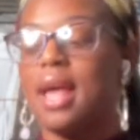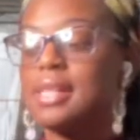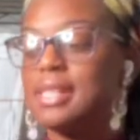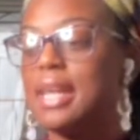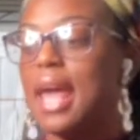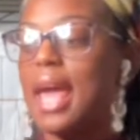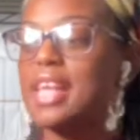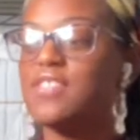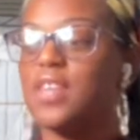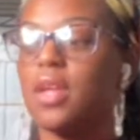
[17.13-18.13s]

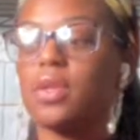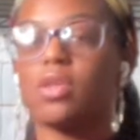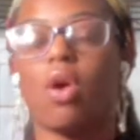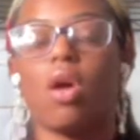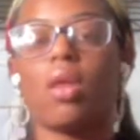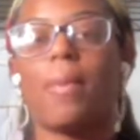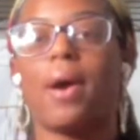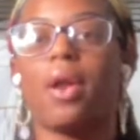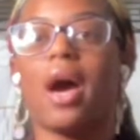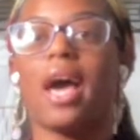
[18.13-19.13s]
Today's video is all
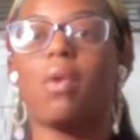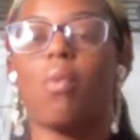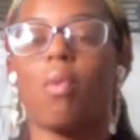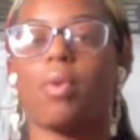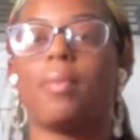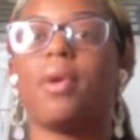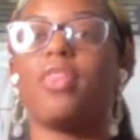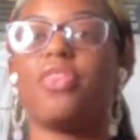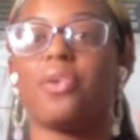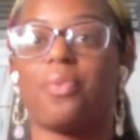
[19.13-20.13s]
about how to warm up
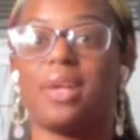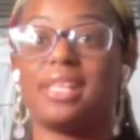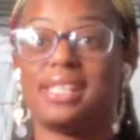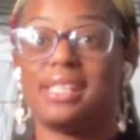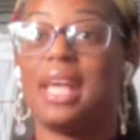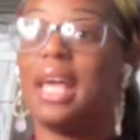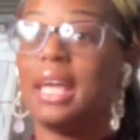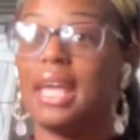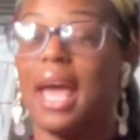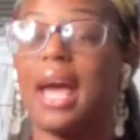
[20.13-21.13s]
the wrist.
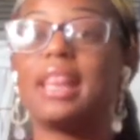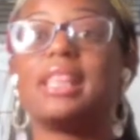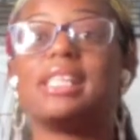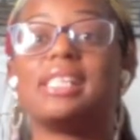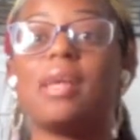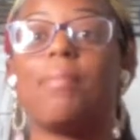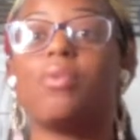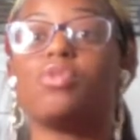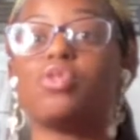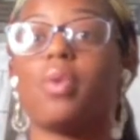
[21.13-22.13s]
Yeah, the
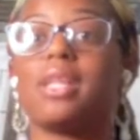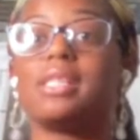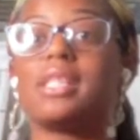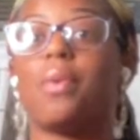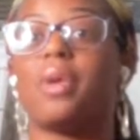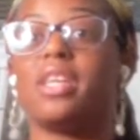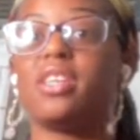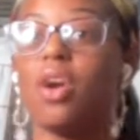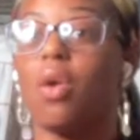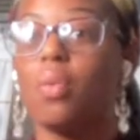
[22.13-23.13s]
simple joints that we
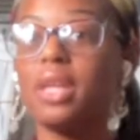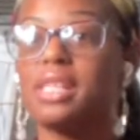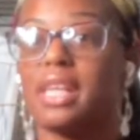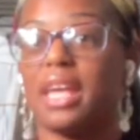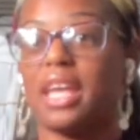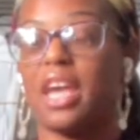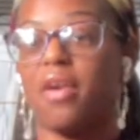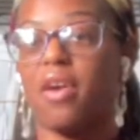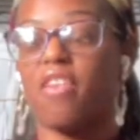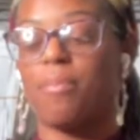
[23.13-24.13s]
don't really take
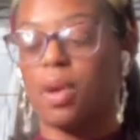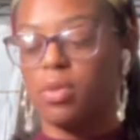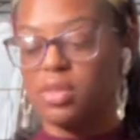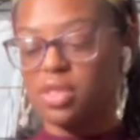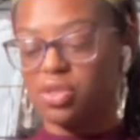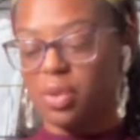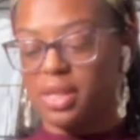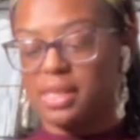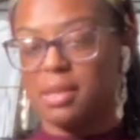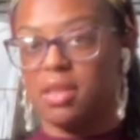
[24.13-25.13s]
care of, bones and
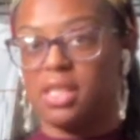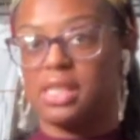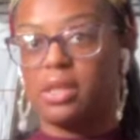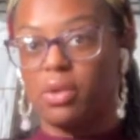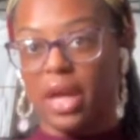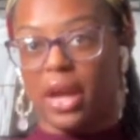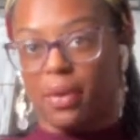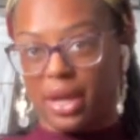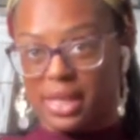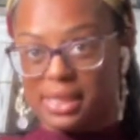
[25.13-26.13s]
joints in these little
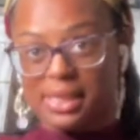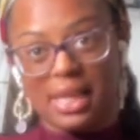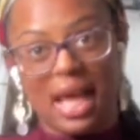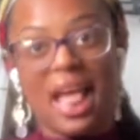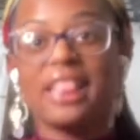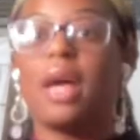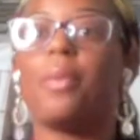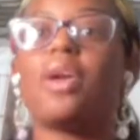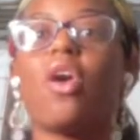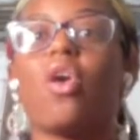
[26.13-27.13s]
areas that we
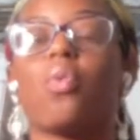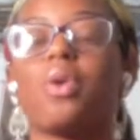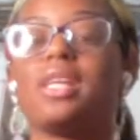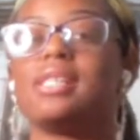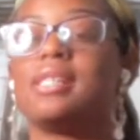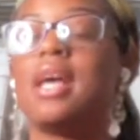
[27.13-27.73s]
call wrists.